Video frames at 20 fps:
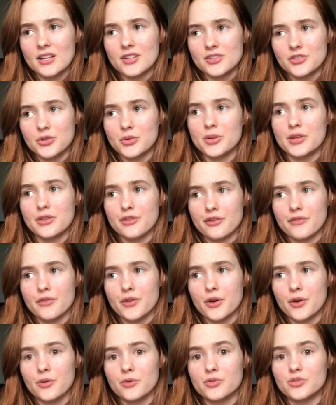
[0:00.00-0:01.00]
do either of
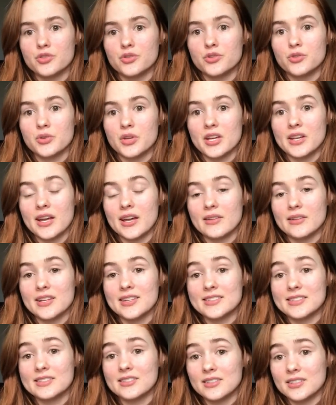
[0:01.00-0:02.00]
those, you can at
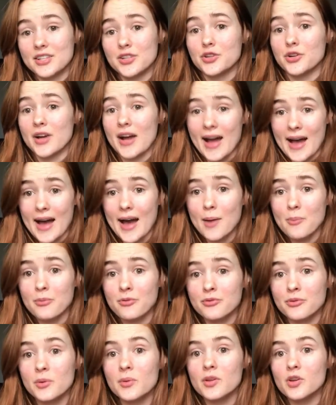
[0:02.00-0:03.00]
least delete your app
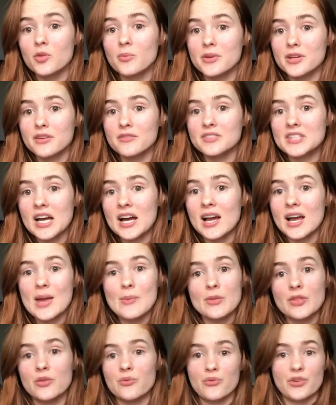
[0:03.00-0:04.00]
for a little bit of
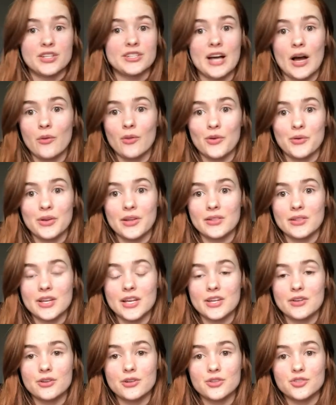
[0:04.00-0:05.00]
time and then re-download it
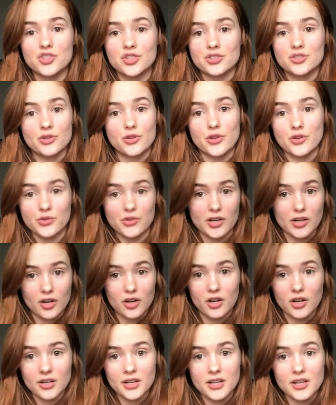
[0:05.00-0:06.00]
later just so that you're not
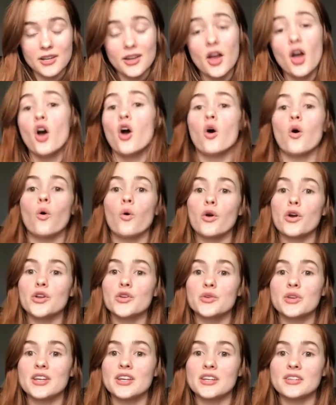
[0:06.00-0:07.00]
on it. Or
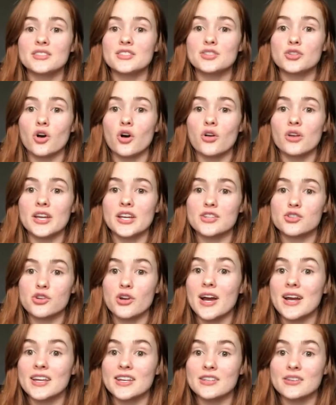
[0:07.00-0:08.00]
you can install a
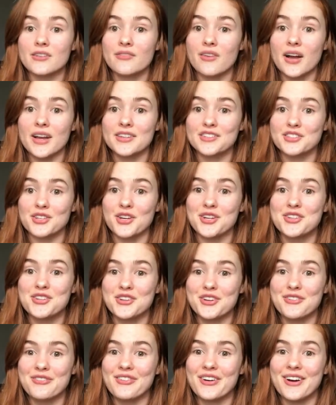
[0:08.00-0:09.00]
tracking device on your
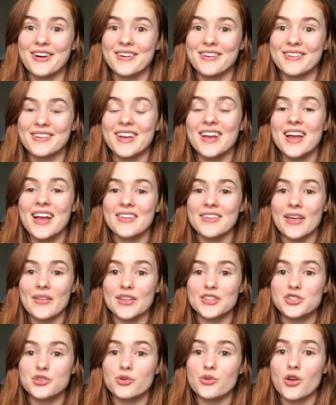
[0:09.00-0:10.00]
phone that
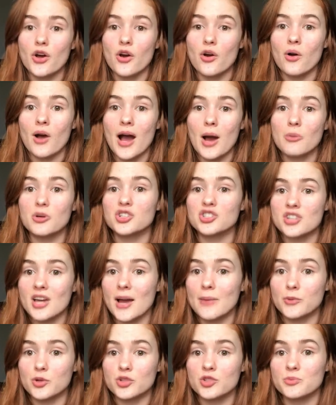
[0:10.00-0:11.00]
lets you know how much
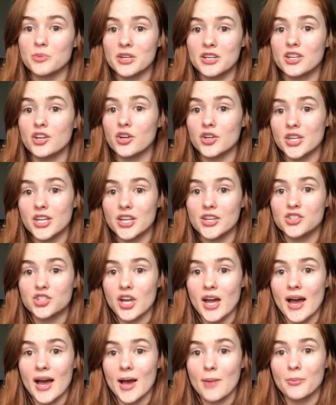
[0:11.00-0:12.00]
time you're spending on each
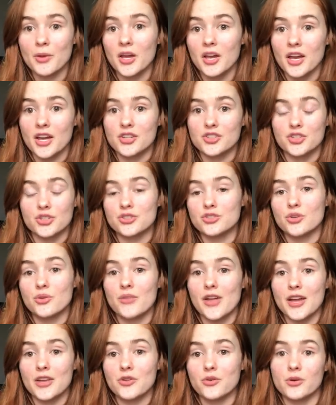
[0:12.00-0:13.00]
app, just so
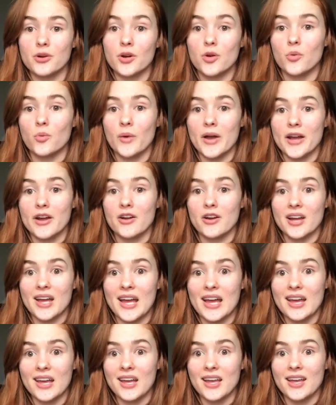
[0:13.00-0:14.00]
that you're aware,
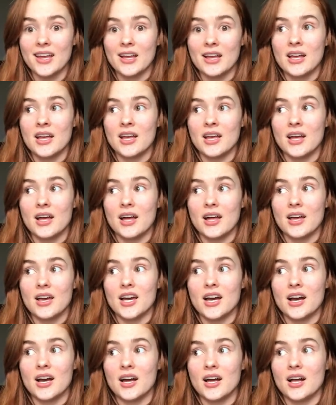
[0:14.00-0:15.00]
hey,
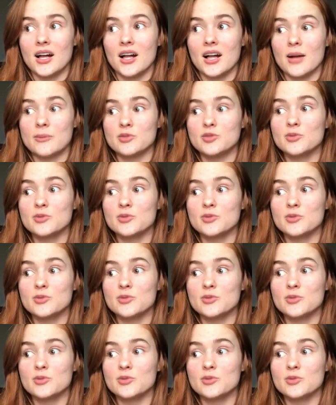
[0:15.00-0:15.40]
I'm